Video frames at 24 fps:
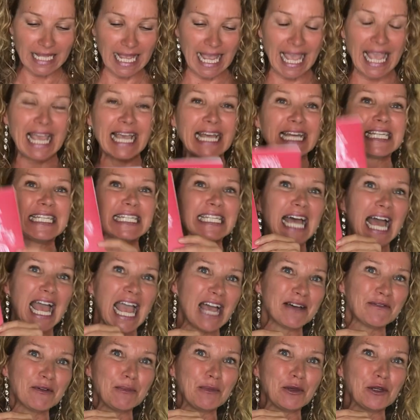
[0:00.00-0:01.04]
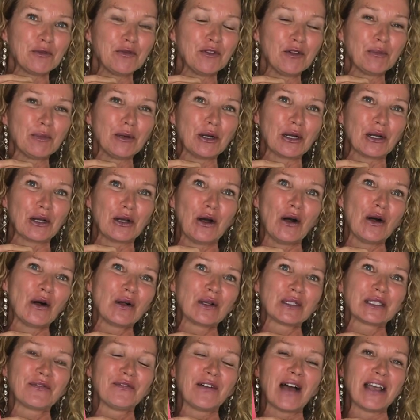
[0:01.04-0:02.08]
And I have a beautiful book
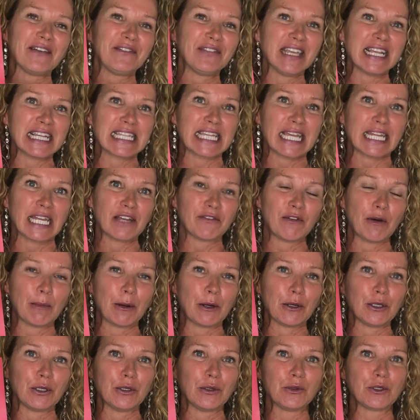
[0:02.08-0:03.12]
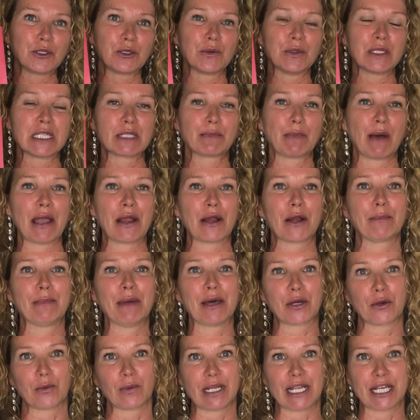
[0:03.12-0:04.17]
called 5 Things I Love About You to inspire
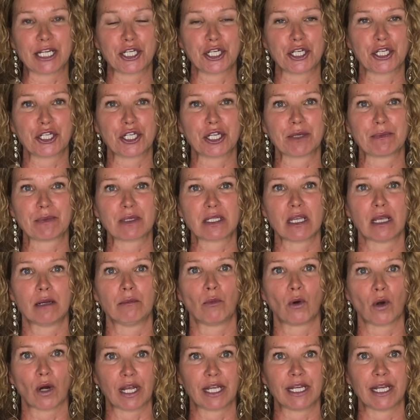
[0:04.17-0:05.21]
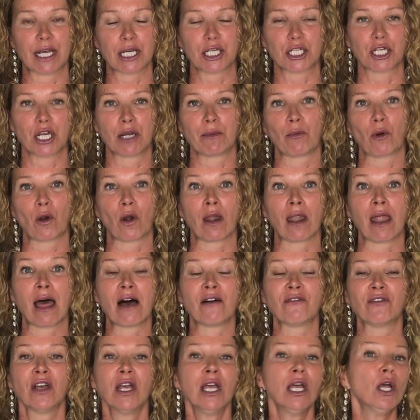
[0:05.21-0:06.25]
better relationships and more connection and more
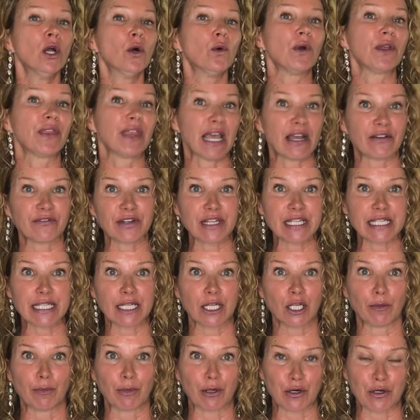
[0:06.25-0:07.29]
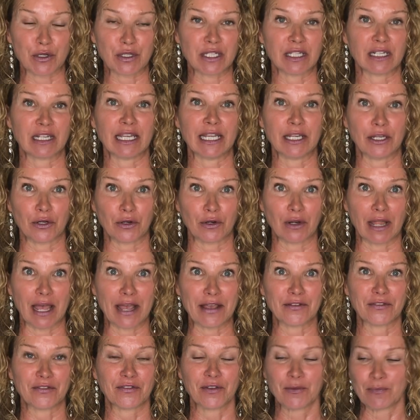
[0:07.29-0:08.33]
love with every single person in your
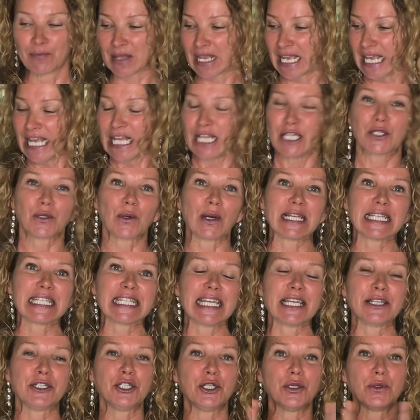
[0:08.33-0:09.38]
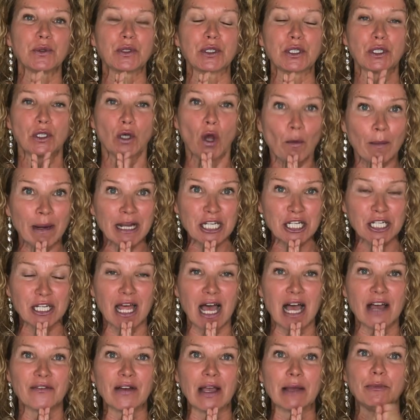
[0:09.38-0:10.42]
life. So I send you so much
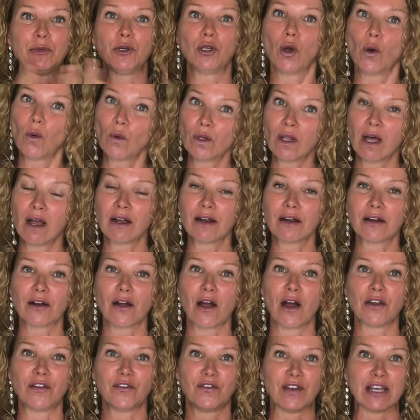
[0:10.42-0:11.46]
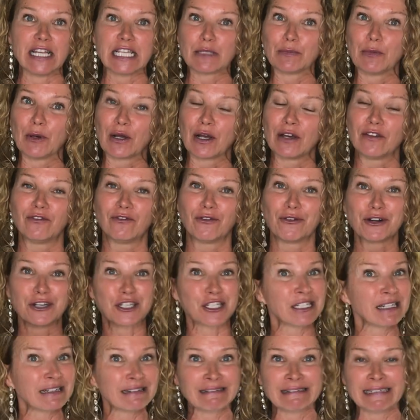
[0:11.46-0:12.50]
love. I'm no longer on Facebook,
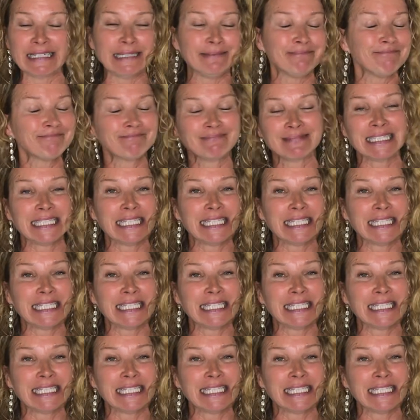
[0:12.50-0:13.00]
unfortunately.